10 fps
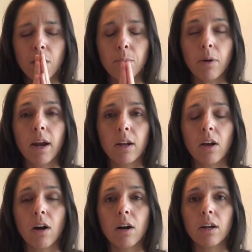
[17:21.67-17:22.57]
pray to
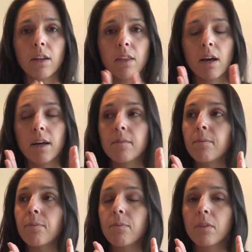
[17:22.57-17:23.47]
God that
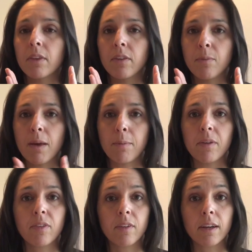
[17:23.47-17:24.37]
this baby
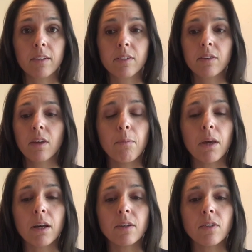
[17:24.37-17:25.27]
sticks,
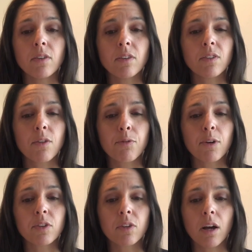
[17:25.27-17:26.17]
because this is the
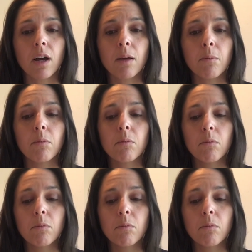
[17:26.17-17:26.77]
first time